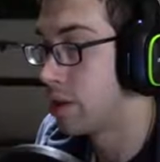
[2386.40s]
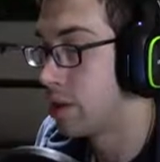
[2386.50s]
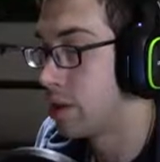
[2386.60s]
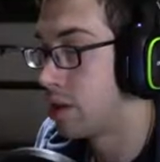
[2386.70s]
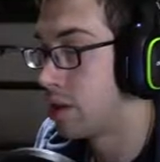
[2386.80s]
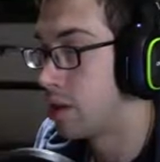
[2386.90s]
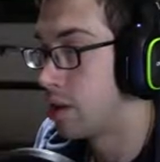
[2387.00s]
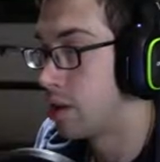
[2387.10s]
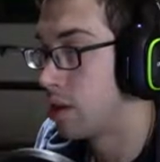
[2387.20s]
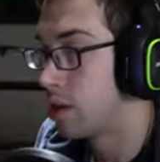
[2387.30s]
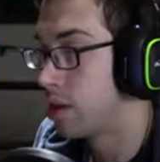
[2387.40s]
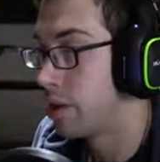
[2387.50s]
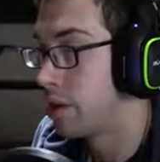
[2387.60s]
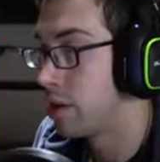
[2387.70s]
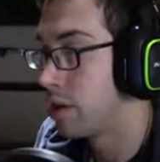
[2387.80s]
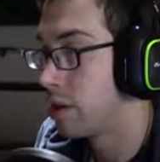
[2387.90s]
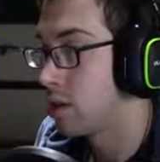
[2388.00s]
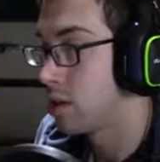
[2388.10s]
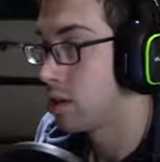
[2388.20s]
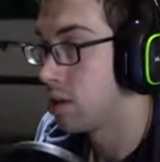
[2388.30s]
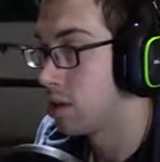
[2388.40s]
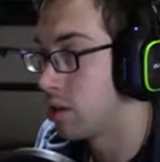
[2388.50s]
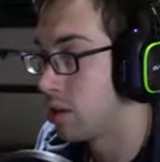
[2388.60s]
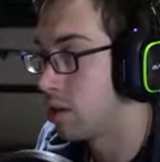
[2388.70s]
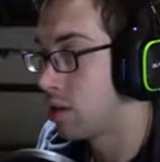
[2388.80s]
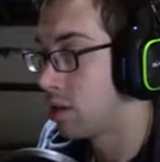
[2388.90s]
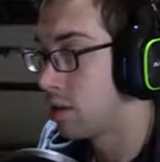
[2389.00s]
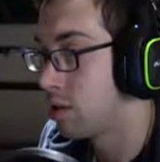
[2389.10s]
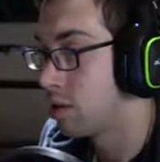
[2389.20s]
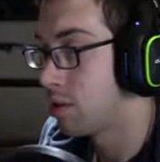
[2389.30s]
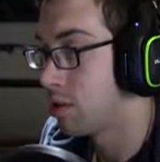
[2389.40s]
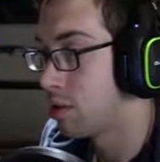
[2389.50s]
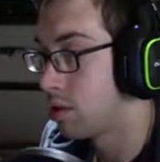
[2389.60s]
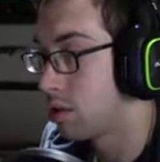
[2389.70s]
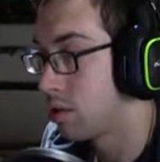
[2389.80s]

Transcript: Nobody speaks.